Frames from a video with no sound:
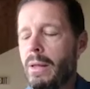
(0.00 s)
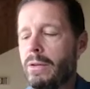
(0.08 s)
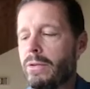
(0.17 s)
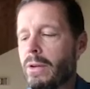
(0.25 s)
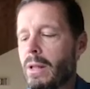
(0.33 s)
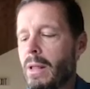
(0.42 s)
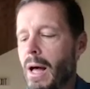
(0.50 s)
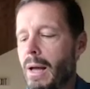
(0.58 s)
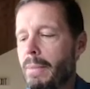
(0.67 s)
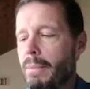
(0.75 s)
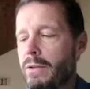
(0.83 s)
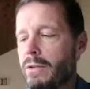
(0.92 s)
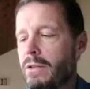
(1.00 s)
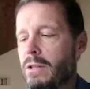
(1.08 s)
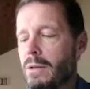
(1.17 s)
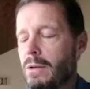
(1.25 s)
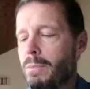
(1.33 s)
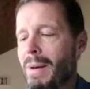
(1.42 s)
This is Elon
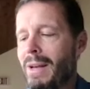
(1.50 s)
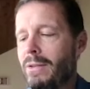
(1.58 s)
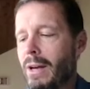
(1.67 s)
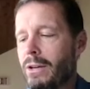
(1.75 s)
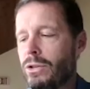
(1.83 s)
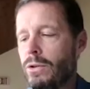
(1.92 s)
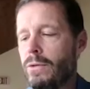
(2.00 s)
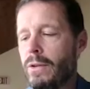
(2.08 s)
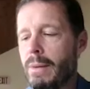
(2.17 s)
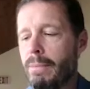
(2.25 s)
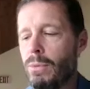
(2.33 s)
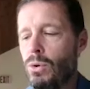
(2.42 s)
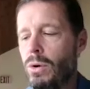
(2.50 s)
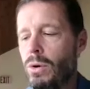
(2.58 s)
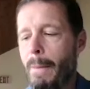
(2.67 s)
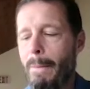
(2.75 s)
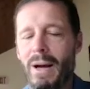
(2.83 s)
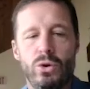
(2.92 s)
Musk's SpaceX shoots for the
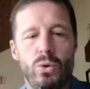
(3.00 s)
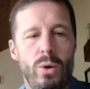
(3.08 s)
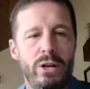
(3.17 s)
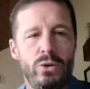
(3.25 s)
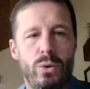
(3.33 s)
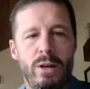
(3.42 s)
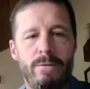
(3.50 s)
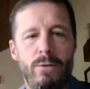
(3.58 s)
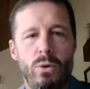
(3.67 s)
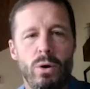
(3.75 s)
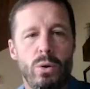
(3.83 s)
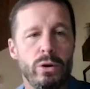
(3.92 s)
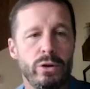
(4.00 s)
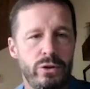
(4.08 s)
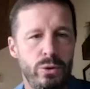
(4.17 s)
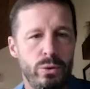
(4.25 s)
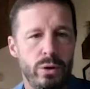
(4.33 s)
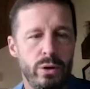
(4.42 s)
moon by 2024 or
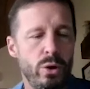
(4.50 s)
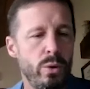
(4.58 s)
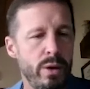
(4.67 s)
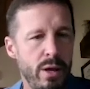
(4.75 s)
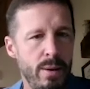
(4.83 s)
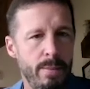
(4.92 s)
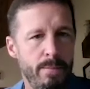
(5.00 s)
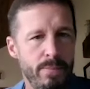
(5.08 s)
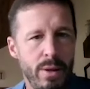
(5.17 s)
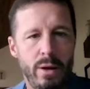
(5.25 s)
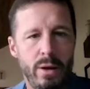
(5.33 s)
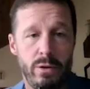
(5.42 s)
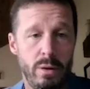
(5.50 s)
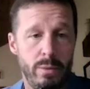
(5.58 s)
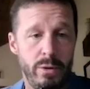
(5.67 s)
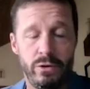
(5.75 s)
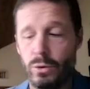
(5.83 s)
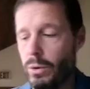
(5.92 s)
sooner. Knowing him, it's going to
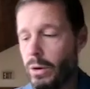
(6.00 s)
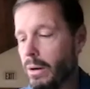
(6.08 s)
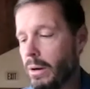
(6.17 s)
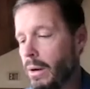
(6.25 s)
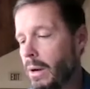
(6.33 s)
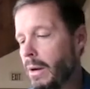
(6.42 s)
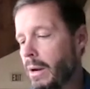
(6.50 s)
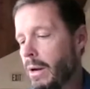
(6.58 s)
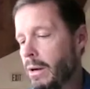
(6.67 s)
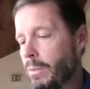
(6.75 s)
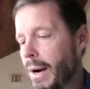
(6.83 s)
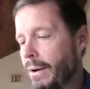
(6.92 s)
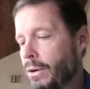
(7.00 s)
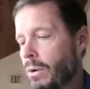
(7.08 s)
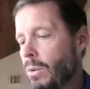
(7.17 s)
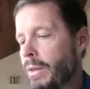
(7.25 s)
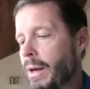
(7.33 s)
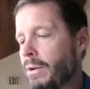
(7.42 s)
be sooner. And he'll probably
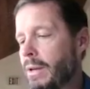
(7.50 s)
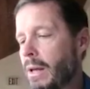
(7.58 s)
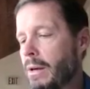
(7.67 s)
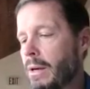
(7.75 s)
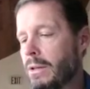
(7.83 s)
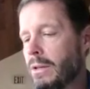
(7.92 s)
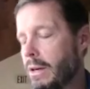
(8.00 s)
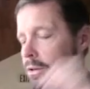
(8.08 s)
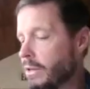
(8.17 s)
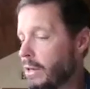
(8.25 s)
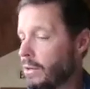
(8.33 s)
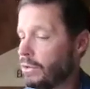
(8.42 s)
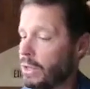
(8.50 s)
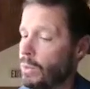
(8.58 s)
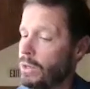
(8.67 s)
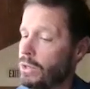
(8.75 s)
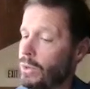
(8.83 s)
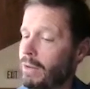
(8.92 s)
do it without telling us. Here's an
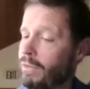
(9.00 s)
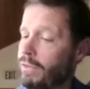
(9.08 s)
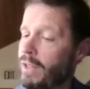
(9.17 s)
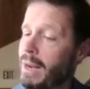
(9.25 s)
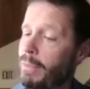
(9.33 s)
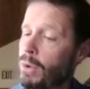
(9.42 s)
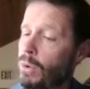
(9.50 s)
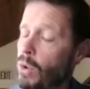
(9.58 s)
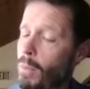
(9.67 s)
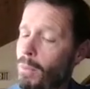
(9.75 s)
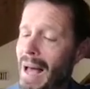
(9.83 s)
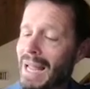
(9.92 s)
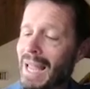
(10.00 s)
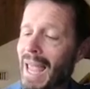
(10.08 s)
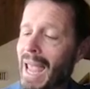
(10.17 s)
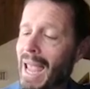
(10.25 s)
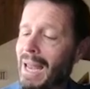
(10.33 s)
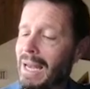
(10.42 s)
interesting one too. Inflatable robotic
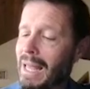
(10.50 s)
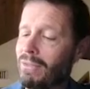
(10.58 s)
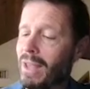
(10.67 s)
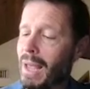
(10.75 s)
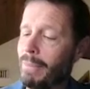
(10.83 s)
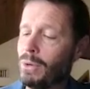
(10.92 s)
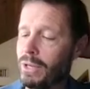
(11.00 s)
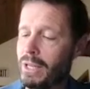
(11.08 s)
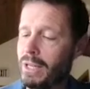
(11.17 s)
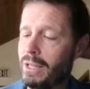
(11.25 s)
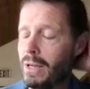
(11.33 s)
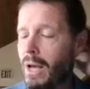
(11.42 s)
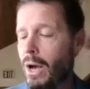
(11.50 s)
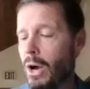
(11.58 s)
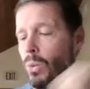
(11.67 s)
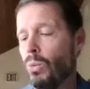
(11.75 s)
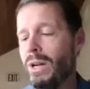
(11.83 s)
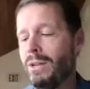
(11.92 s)
hand gives amputees
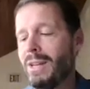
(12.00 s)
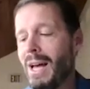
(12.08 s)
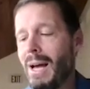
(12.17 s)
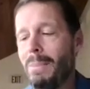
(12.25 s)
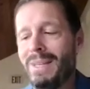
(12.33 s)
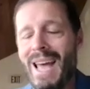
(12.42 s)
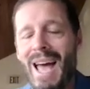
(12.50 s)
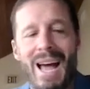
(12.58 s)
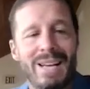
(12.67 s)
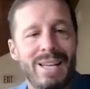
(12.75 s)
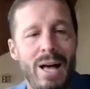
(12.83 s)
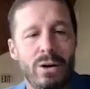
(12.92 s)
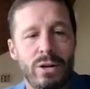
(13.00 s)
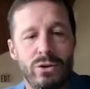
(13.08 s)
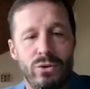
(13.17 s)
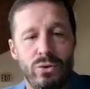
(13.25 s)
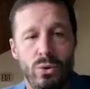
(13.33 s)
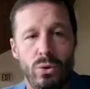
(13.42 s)
real-time tactile
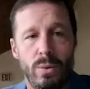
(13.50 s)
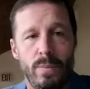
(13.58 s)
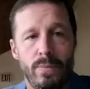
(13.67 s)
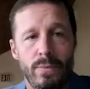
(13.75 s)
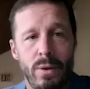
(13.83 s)
control.